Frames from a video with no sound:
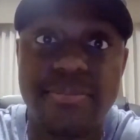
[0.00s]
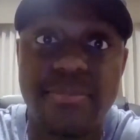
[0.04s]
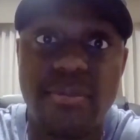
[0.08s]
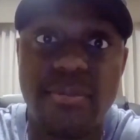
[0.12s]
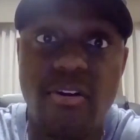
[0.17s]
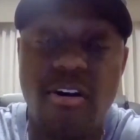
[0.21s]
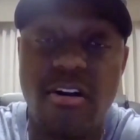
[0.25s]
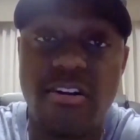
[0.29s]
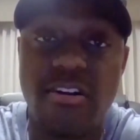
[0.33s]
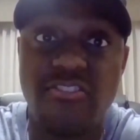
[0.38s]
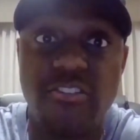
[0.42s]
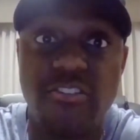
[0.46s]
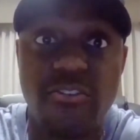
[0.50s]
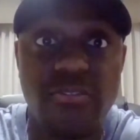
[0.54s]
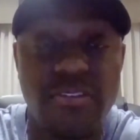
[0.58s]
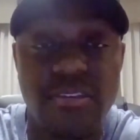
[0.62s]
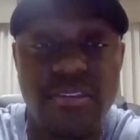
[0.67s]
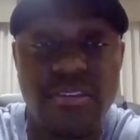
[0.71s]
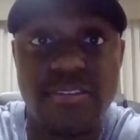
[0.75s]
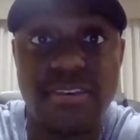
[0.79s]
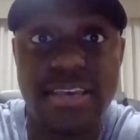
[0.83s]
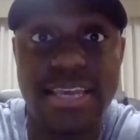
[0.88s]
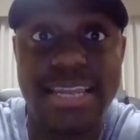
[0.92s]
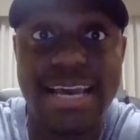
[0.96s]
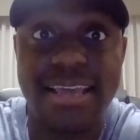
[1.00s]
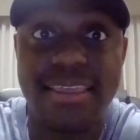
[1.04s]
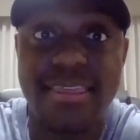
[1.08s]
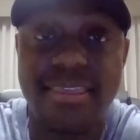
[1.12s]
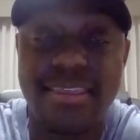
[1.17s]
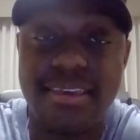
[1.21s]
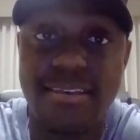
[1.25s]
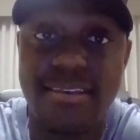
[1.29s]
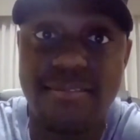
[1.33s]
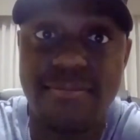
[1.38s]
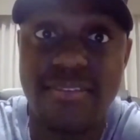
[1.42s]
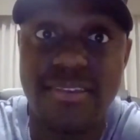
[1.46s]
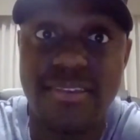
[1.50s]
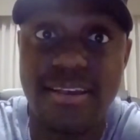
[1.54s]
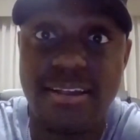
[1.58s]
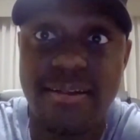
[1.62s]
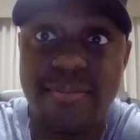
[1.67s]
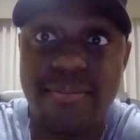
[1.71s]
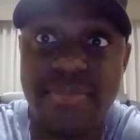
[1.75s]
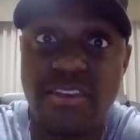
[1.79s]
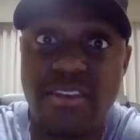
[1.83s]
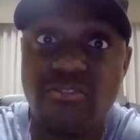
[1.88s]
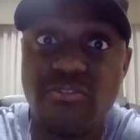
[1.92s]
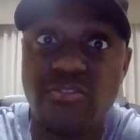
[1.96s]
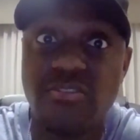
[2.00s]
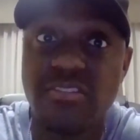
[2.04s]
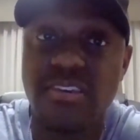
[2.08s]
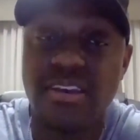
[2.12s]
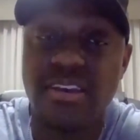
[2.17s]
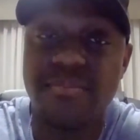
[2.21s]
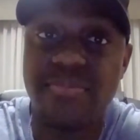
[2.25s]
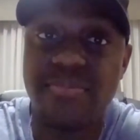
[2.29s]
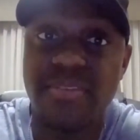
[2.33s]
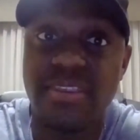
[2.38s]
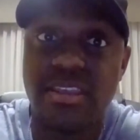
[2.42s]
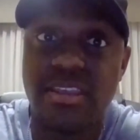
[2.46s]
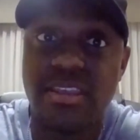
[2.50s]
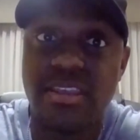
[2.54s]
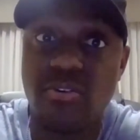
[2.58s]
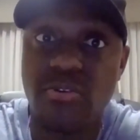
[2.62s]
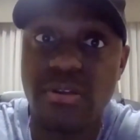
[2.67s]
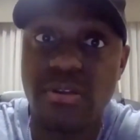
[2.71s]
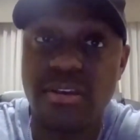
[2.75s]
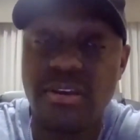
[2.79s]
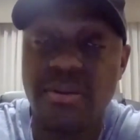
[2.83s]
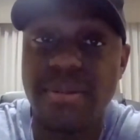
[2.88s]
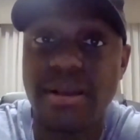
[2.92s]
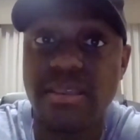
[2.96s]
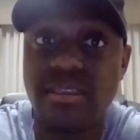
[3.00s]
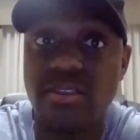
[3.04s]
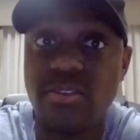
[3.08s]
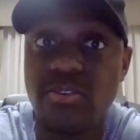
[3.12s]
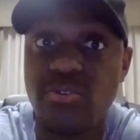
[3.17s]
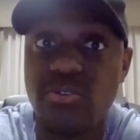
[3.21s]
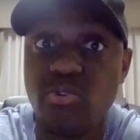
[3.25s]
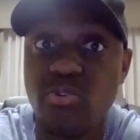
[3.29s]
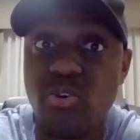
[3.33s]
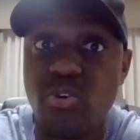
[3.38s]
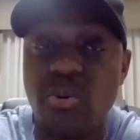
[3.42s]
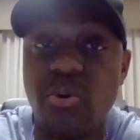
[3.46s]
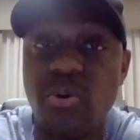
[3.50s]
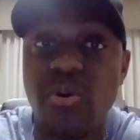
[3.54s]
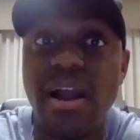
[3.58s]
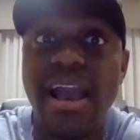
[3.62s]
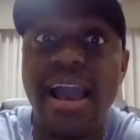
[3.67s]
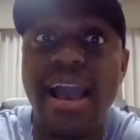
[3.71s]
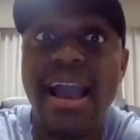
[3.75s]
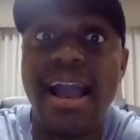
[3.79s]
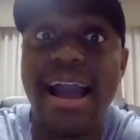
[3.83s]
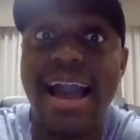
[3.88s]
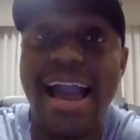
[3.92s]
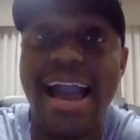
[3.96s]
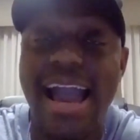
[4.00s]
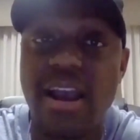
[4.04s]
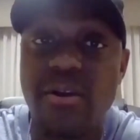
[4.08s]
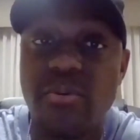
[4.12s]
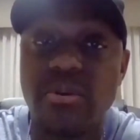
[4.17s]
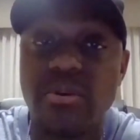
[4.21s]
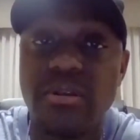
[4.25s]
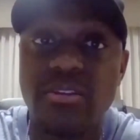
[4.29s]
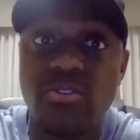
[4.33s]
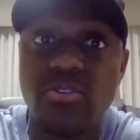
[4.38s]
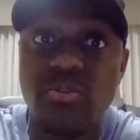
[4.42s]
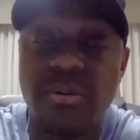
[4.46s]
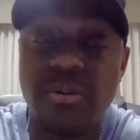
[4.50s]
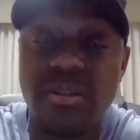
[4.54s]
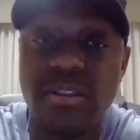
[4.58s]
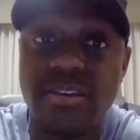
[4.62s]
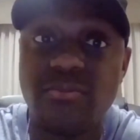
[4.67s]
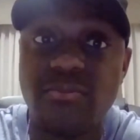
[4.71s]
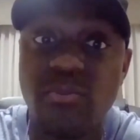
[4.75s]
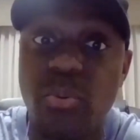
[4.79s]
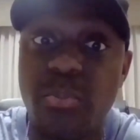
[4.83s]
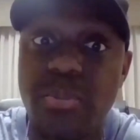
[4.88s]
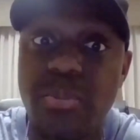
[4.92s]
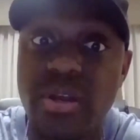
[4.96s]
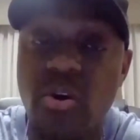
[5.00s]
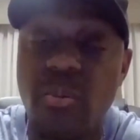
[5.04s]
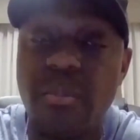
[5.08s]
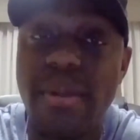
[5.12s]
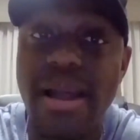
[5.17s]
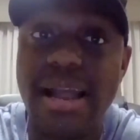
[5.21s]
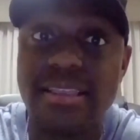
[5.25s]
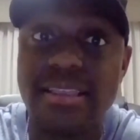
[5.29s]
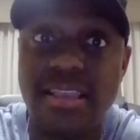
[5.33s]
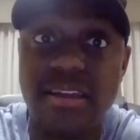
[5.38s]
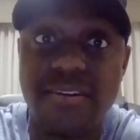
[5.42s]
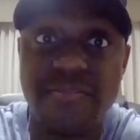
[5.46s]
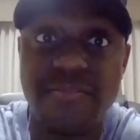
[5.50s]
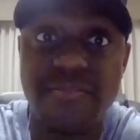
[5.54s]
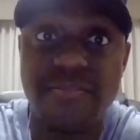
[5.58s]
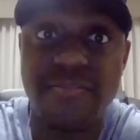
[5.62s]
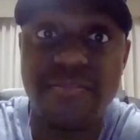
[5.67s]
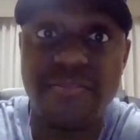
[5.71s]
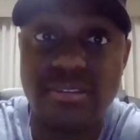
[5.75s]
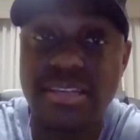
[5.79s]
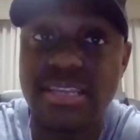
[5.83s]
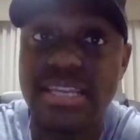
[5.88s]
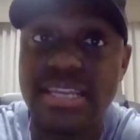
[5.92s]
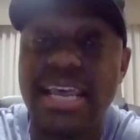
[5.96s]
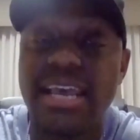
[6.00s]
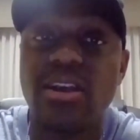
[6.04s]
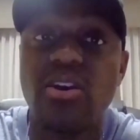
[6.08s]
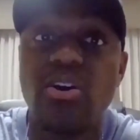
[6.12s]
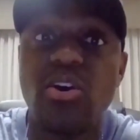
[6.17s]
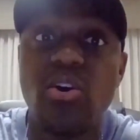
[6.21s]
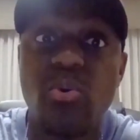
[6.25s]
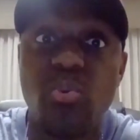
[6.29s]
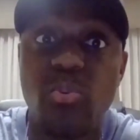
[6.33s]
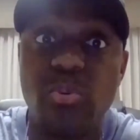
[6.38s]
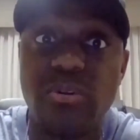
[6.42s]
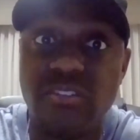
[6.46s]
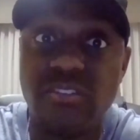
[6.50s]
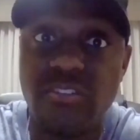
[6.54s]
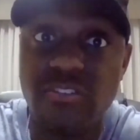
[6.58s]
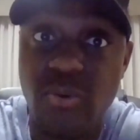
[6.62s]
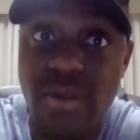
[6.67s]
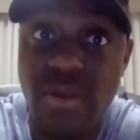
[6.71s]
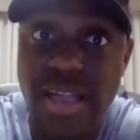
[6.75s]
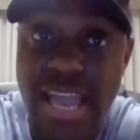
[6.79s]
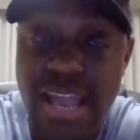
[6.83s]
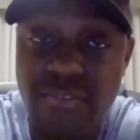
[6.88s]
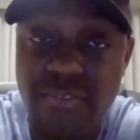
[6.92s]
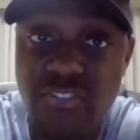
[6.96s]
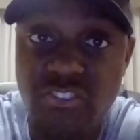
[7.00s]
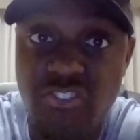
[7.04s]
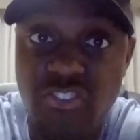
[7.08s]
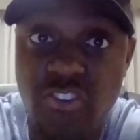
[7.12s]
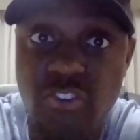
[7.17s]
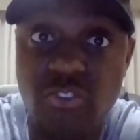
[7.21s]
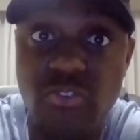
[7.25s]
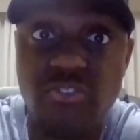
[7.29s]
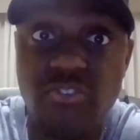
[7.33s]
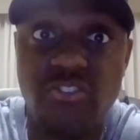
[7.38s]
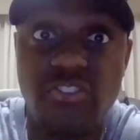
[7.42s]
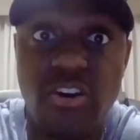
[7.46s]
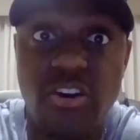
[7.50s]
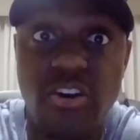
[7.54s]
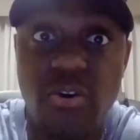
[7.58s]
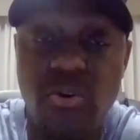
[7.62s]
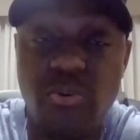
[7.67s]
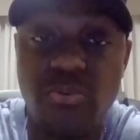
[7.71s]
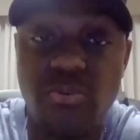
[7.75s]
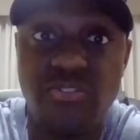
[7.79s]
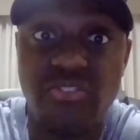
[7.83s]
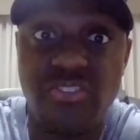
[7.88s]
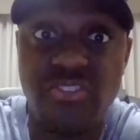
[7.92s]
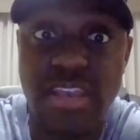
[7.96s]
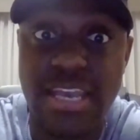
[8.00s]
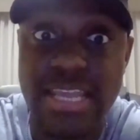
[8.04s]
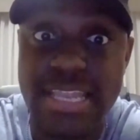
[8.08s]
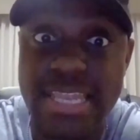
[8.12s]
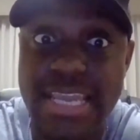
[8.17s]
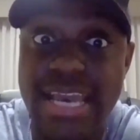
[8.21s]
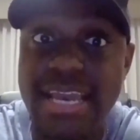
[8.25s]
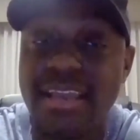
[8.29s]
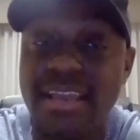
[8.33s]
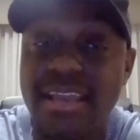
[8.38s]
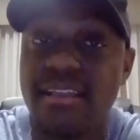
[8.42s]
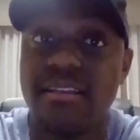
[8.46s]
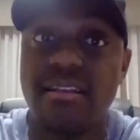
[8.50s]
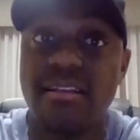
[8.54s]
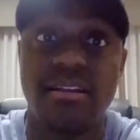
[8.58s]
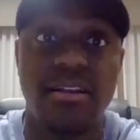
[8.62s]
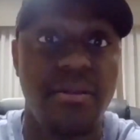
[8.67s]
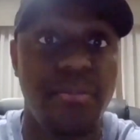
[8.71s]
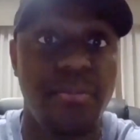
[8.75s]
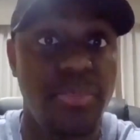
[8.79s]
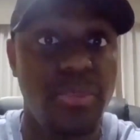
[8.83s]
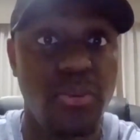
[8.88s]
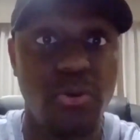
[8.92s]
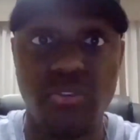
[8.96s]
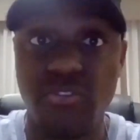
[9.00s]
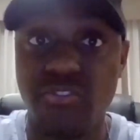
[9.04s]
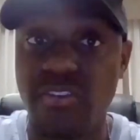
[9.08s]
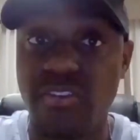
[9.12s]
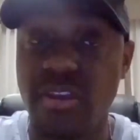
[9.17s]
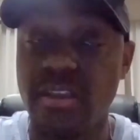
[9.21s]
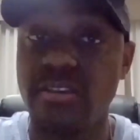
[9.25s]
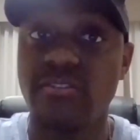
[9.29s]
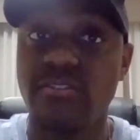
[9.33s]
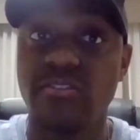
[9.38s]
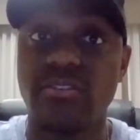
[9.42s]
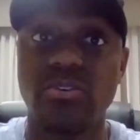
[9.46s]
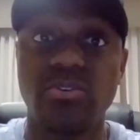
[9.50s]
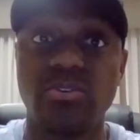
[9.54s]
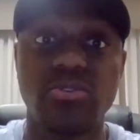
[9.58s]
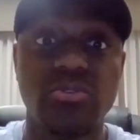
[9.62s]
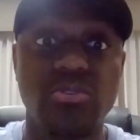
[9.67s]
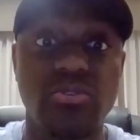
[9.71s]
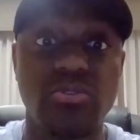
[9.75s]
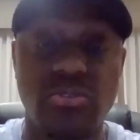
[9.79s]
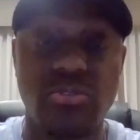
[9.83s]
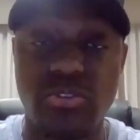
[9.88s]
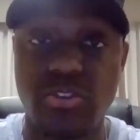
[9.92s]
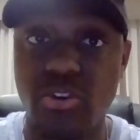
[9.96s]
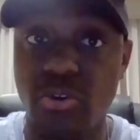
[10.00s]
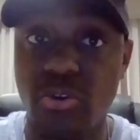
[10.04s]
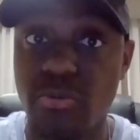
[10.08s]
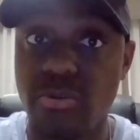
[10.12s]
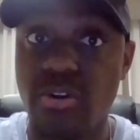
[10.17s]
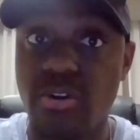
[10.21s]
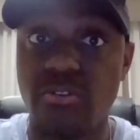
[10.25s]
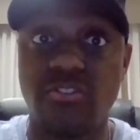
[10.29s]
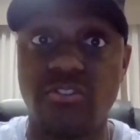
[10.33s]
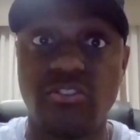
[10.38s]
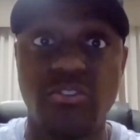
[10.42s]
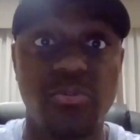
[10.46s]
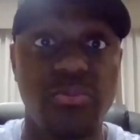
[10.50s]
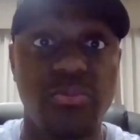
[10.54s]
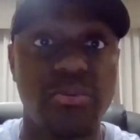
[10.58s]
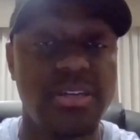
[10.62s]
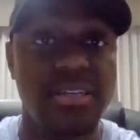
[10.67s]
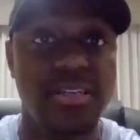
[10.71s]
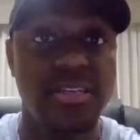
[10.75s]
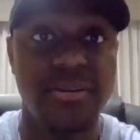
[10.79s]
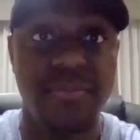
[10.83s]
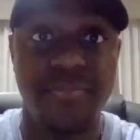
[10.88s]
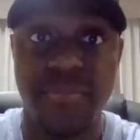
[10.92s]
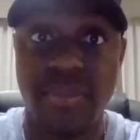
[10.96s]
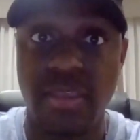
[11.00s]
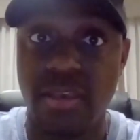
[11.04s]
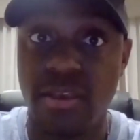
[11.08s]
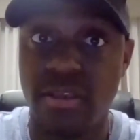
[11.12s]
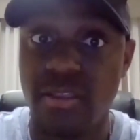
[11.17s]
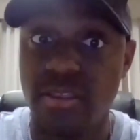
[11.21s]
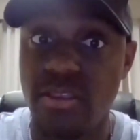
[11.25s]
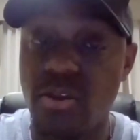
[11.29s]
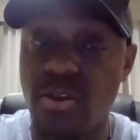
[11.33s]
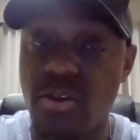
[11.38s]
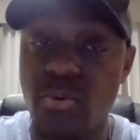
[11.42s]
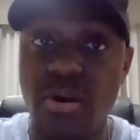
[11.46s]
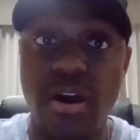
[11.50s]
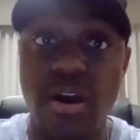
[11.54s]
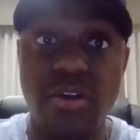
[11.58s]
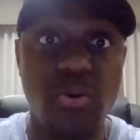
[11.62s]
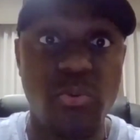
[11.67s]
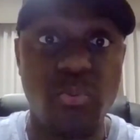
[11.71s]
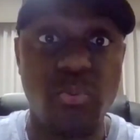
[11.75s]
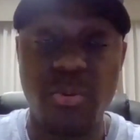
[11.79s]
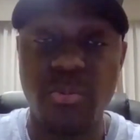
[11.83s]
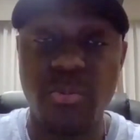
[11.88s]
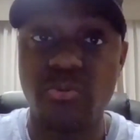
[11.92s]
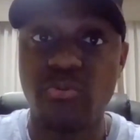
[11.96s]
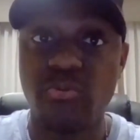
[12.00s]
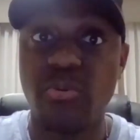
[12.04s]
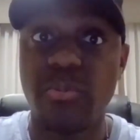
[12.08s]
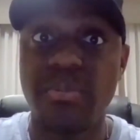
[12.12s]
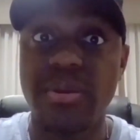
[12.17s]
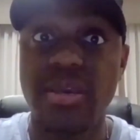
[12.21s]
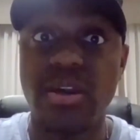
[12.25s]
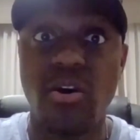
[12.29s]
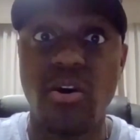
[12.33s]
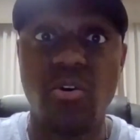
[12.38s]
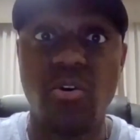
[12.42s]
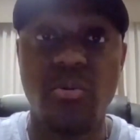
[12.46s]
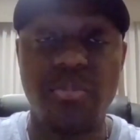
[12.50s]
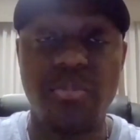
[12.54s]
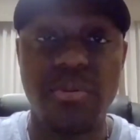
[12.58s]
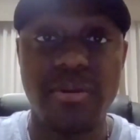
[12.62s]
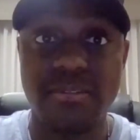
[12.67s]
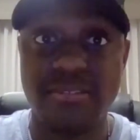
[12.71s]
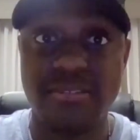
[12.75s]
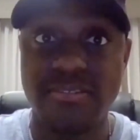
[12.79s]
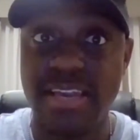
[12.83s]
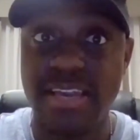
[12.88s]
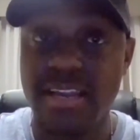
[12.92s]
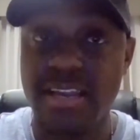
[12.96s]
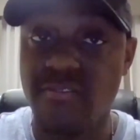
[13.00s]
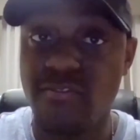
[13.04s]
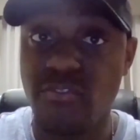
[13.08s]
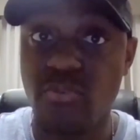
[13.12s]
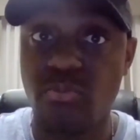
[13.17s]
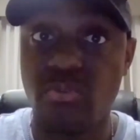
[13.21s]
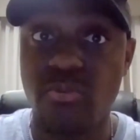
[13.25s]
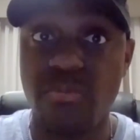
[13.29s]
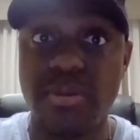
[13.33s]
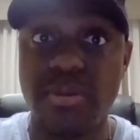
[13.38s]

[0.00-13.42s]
our churches. And I think, as you said earlier about the new normal, I really do believe when we go back that first Sunday, we're just going to have church on Sunday, no Sunday school, no nursery, no other rooms will be open, second floor will be